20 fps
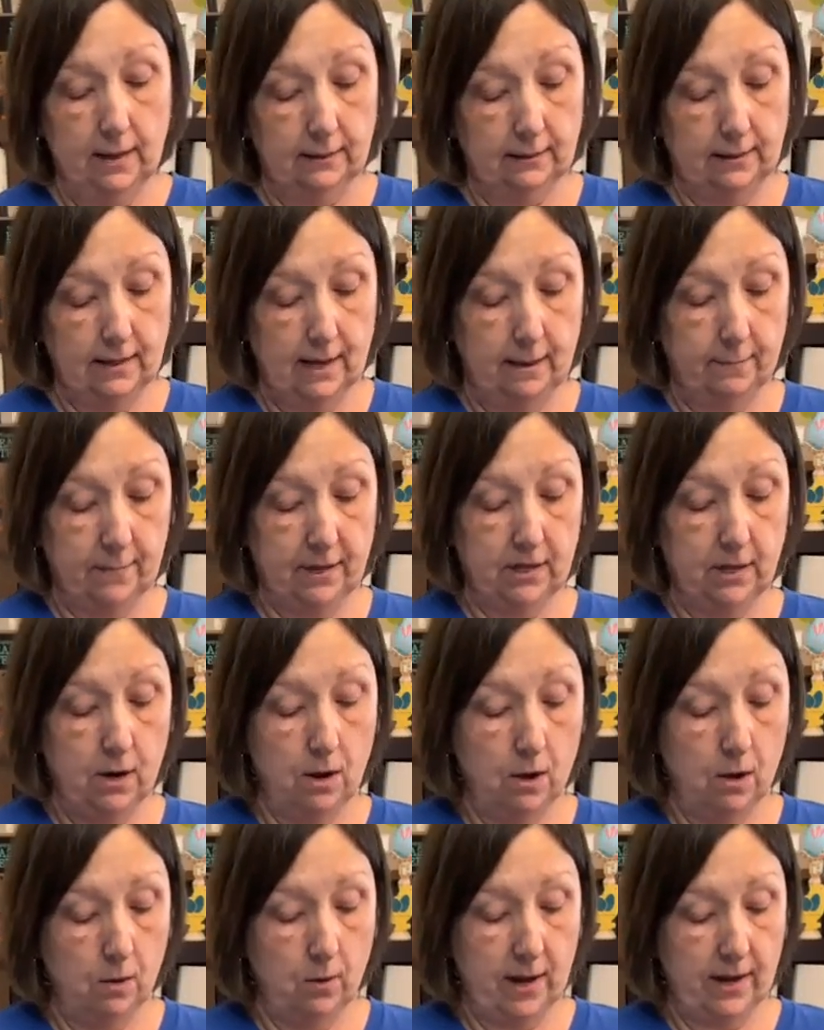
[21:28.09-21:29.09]
let me
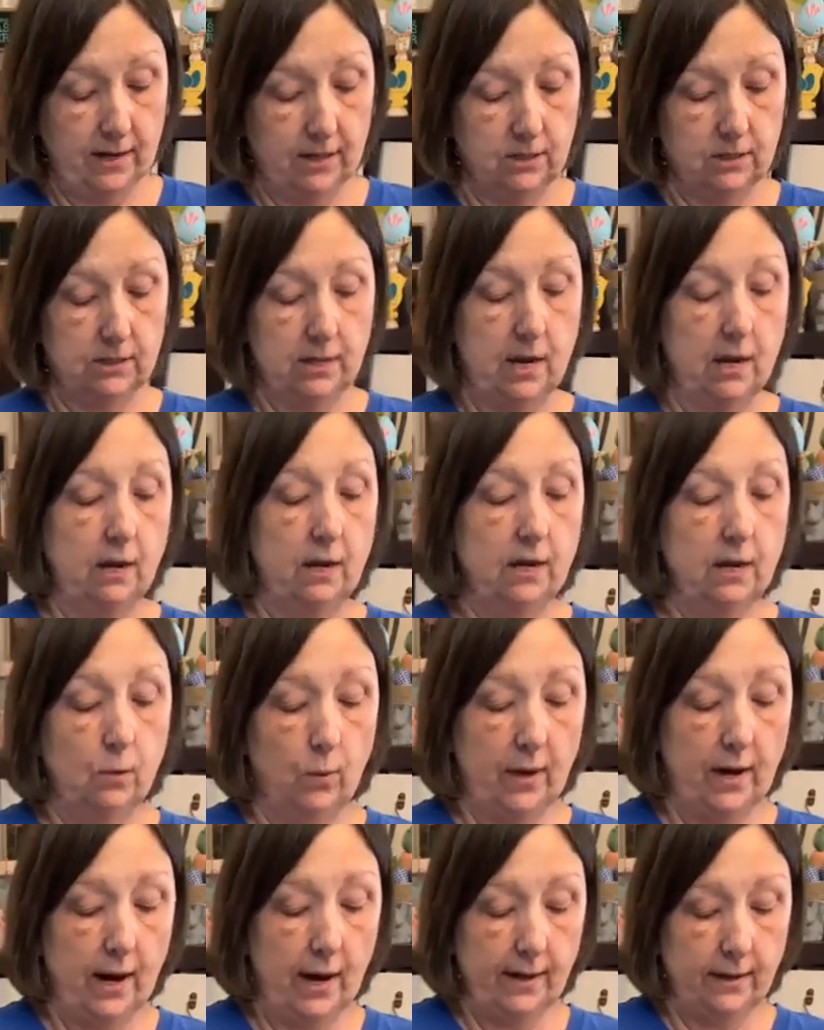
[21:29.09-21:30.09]
know. I can tell you
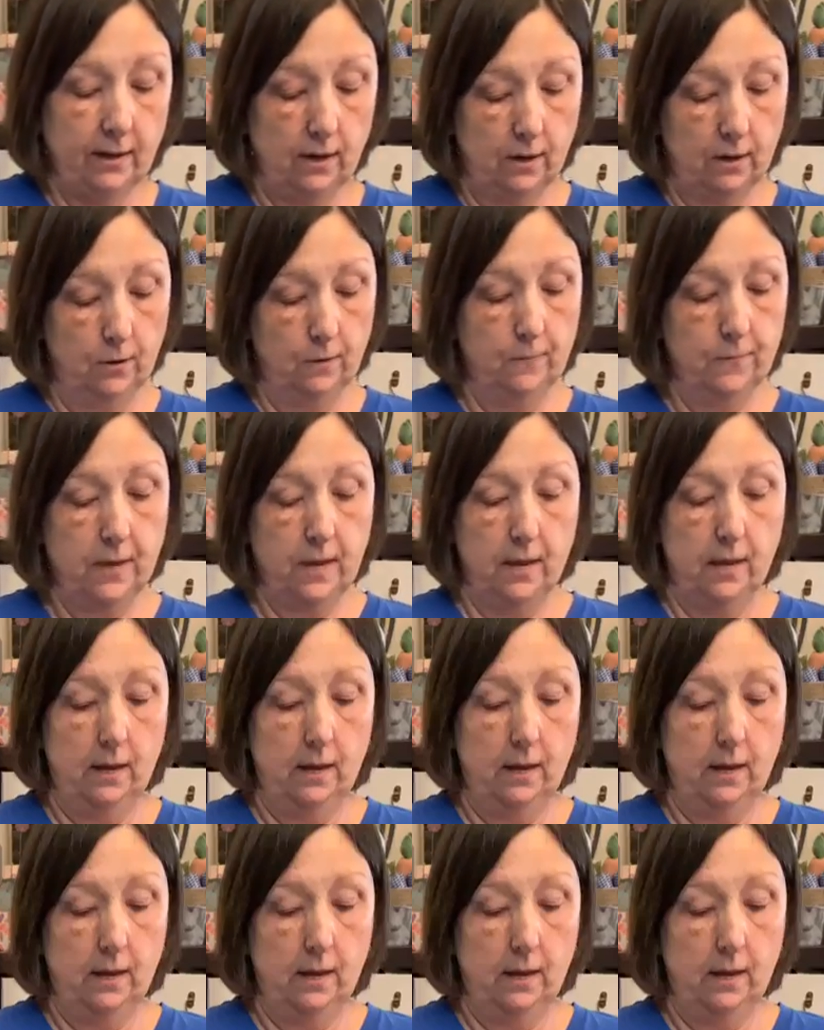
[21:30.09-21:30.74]
what I know,